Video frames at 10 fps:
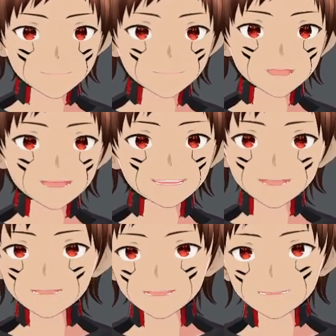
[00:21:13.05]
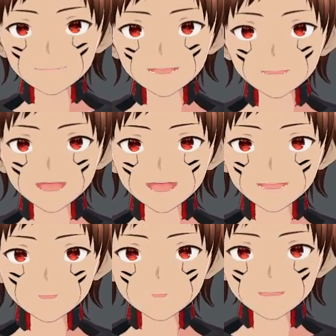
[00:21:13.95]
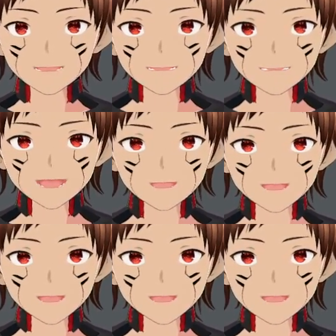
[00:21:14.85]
Okay, Command Squad, 200, 400.